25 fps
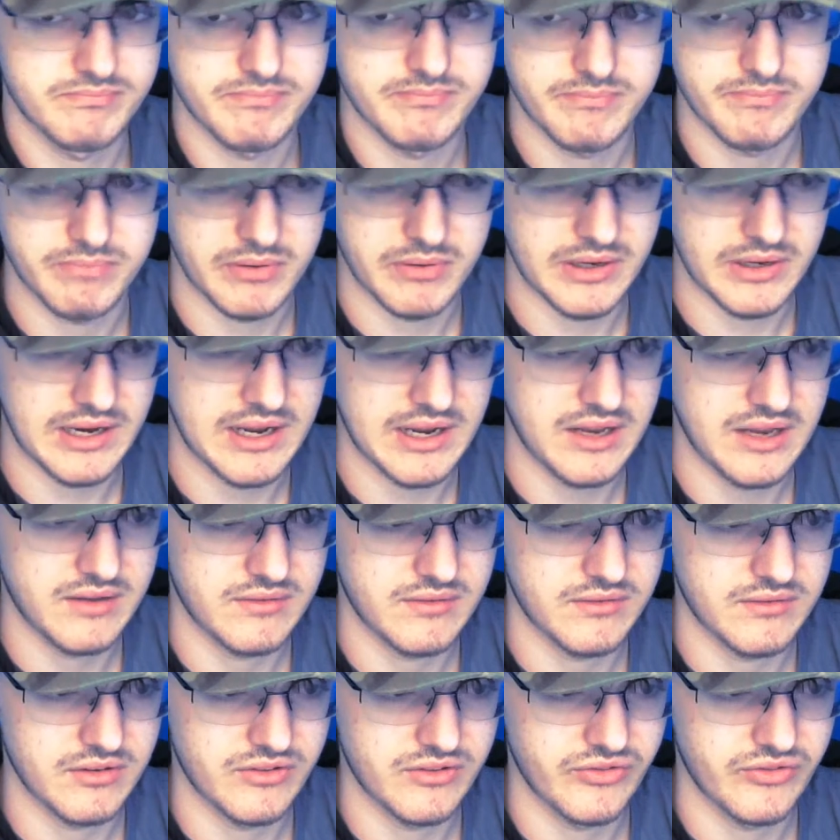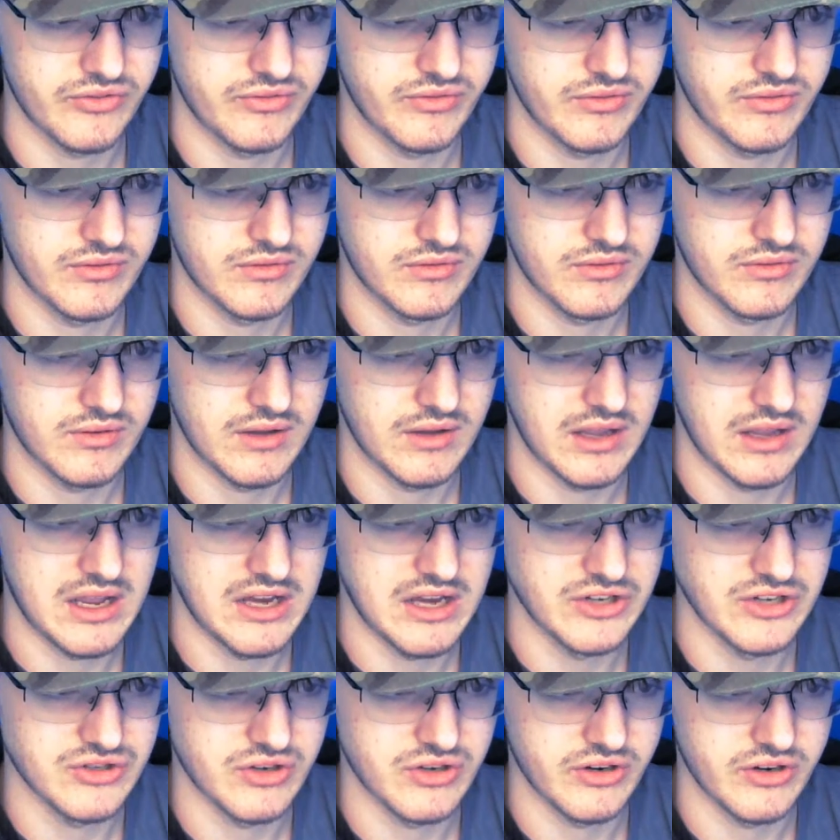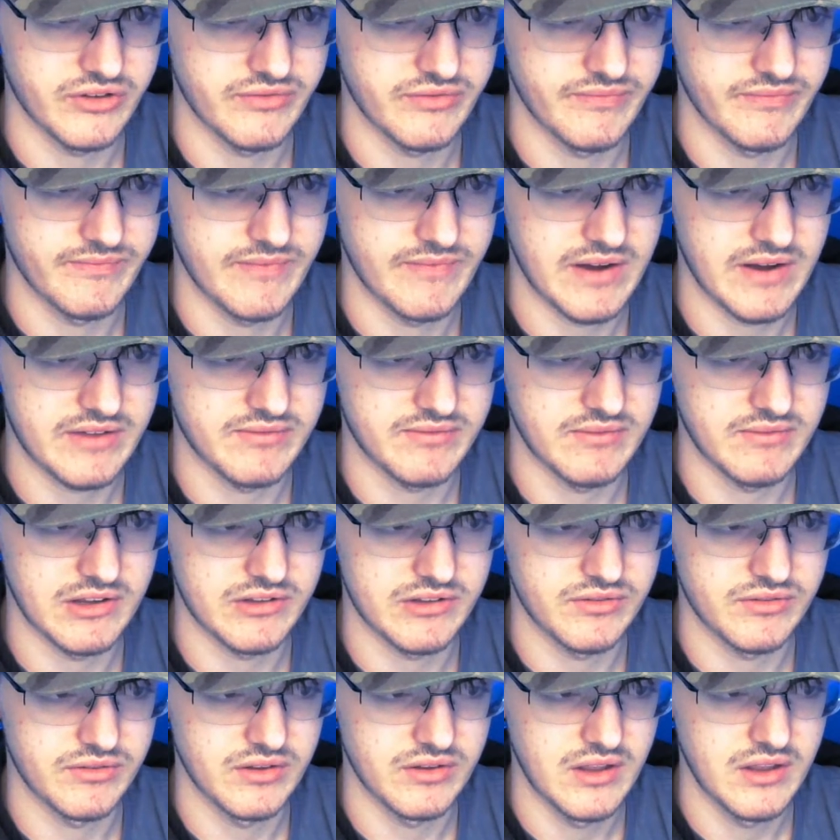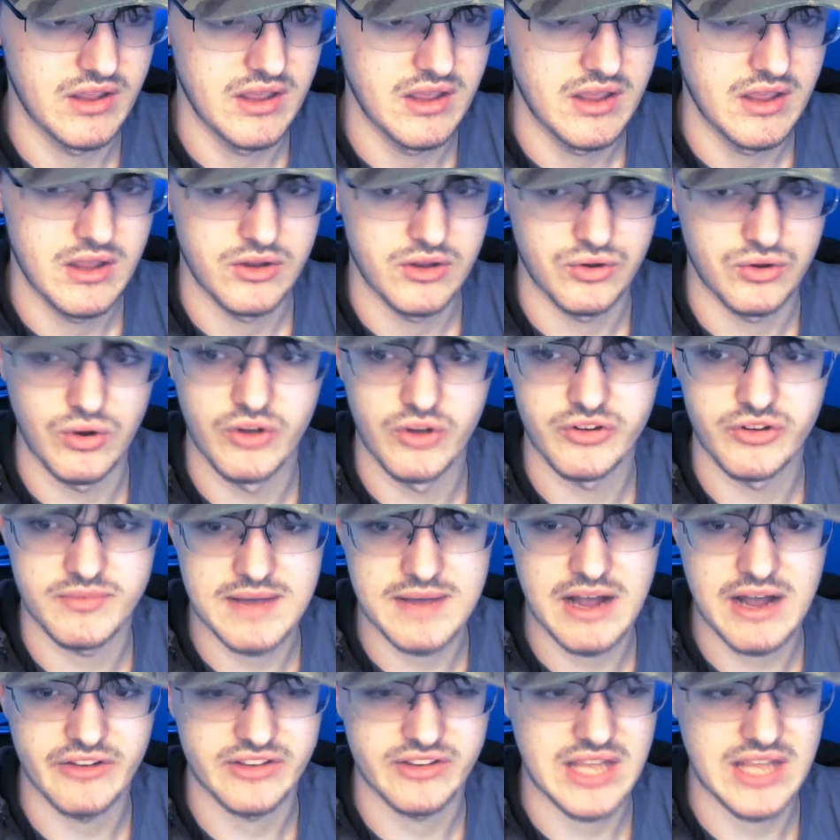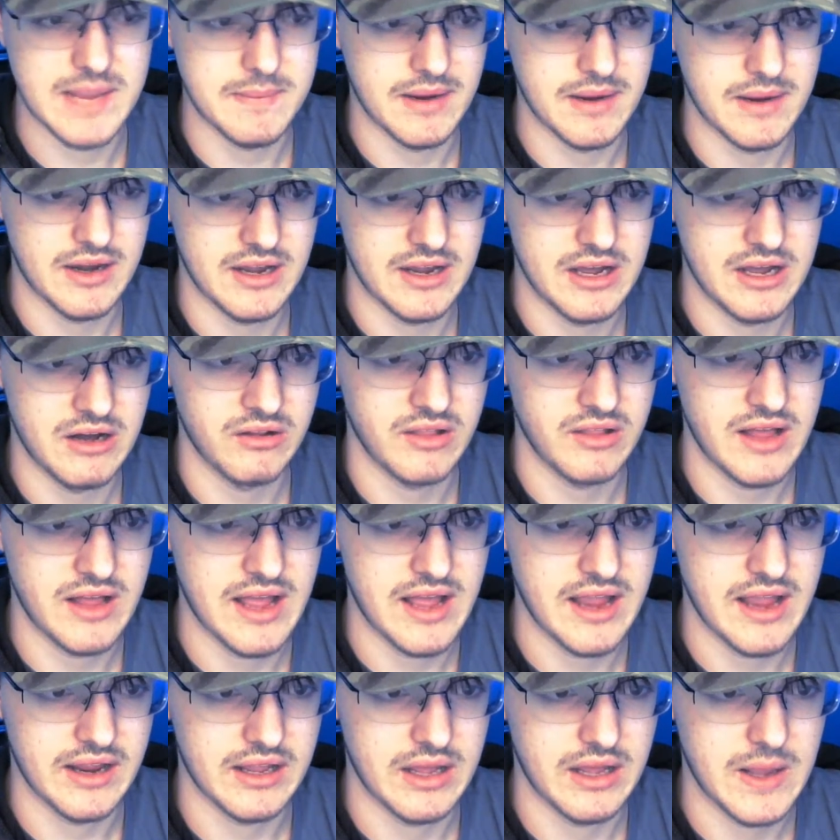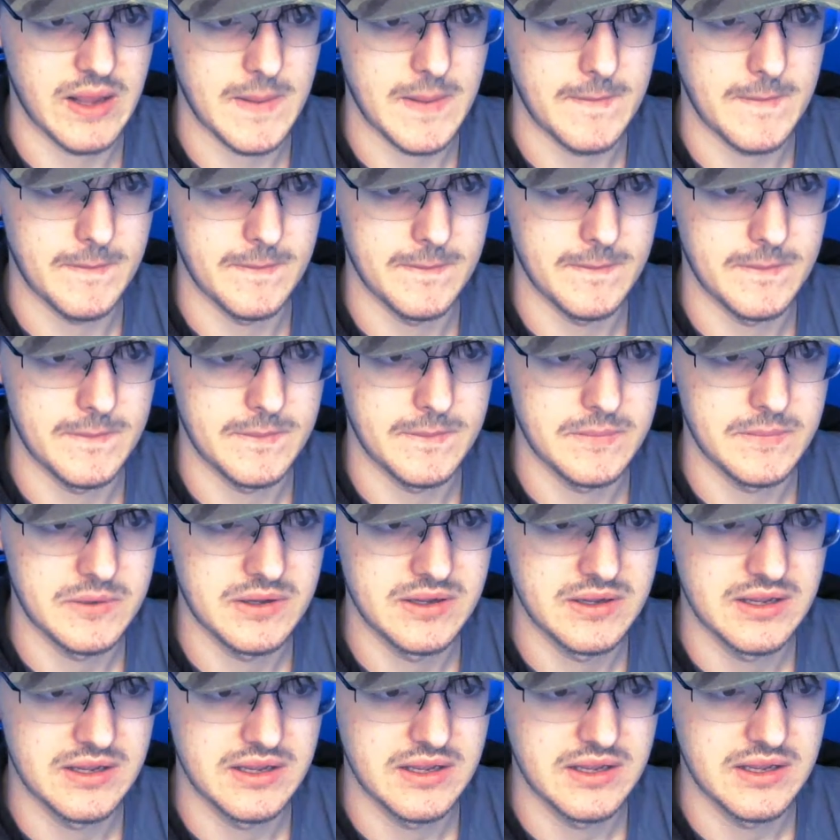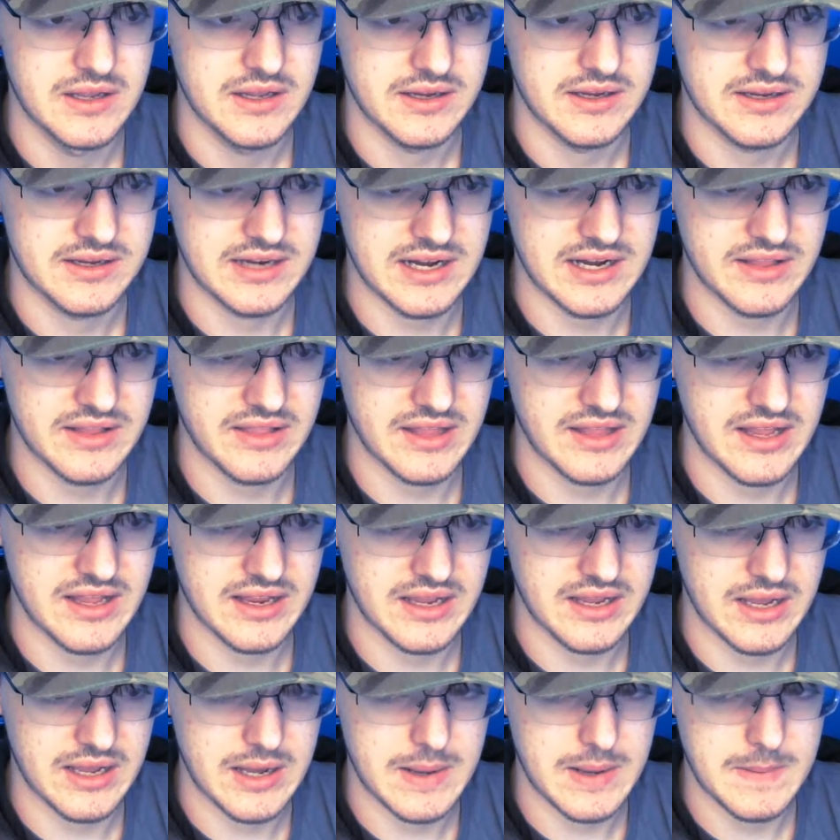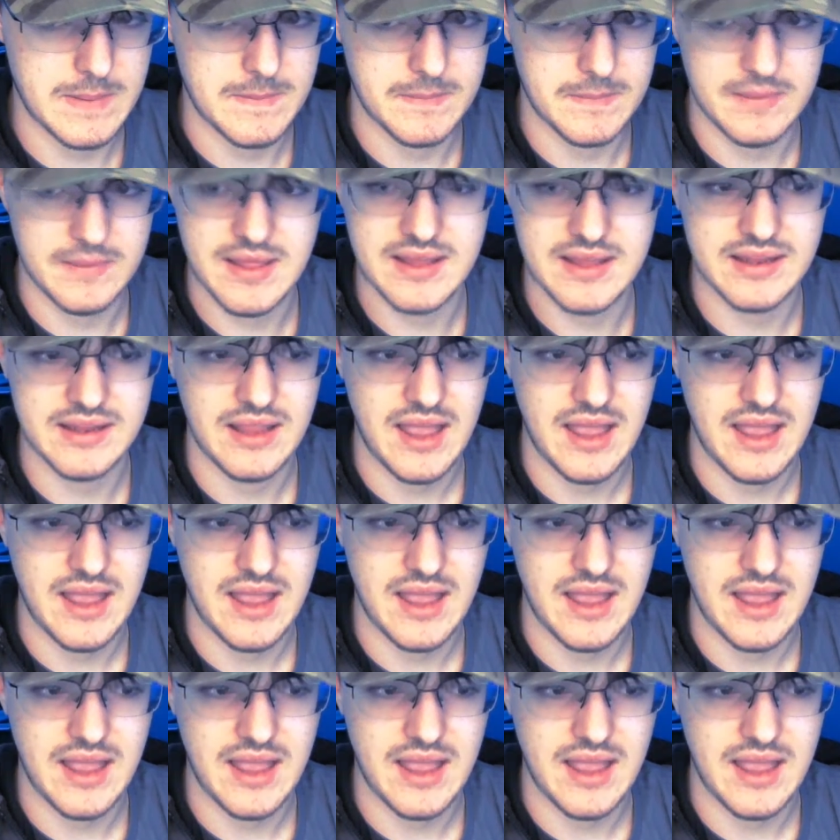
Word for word: putting it, just i not sure. It's just doing some housekeeping, you know, like um, kind of like um, like